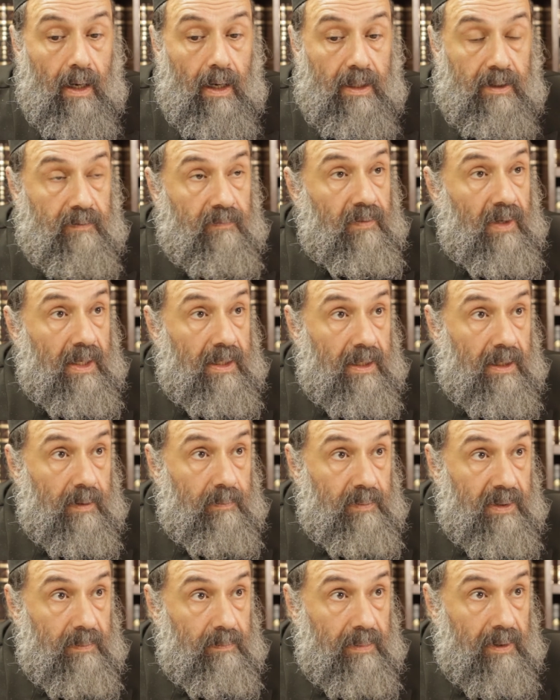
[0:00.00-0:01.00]
inviting
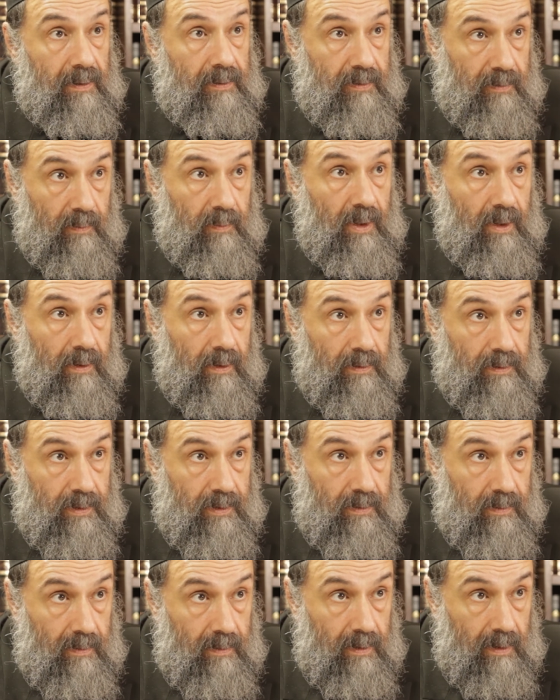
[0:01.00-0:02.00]
people tomorrow
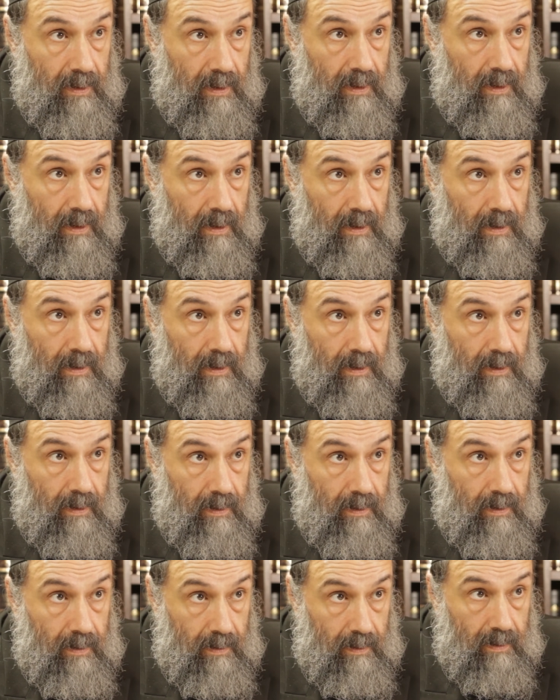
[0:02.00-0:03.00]
to
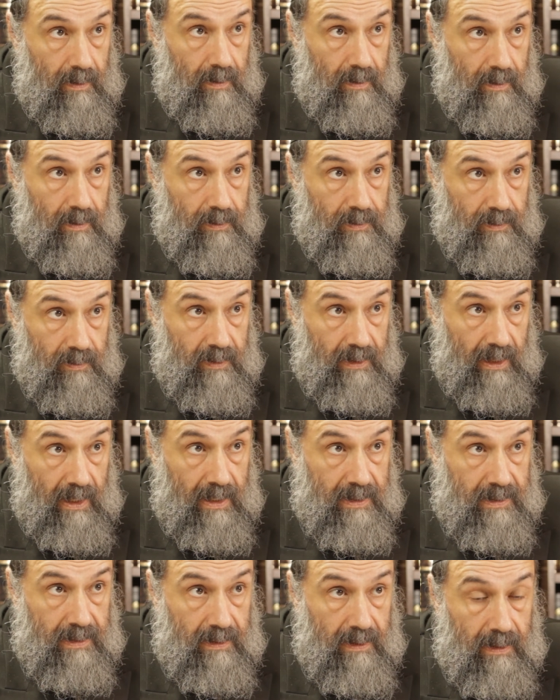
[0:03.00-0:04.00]
the
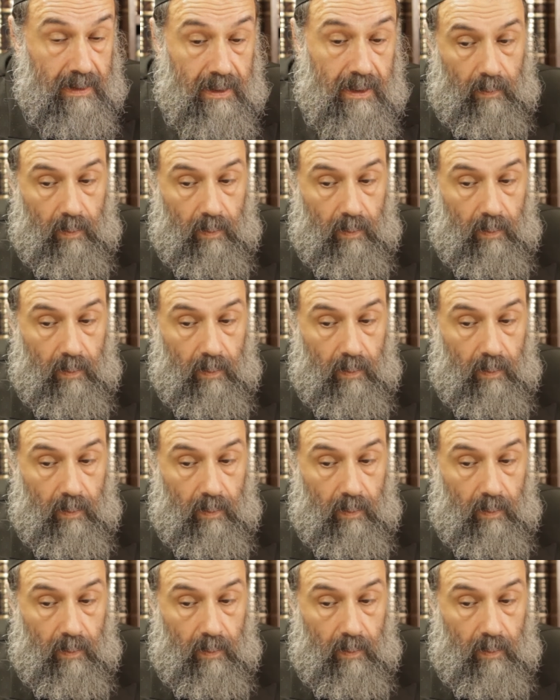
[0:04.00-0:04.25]
Hasana.